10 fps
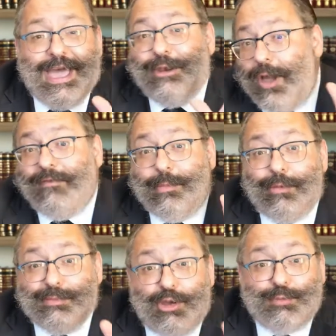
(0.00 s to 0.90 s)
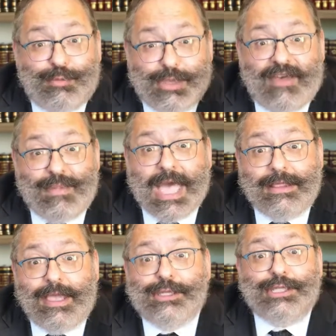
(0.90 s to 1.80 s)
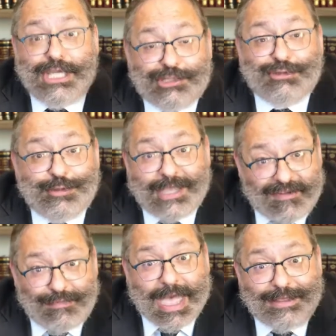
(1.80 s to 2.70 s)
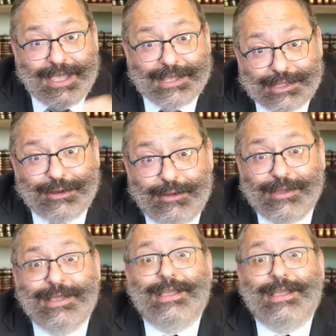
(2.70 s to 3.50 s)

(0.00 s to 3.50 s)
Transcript: I know every person. Most people have bad days. Teachers also have bad days, you know.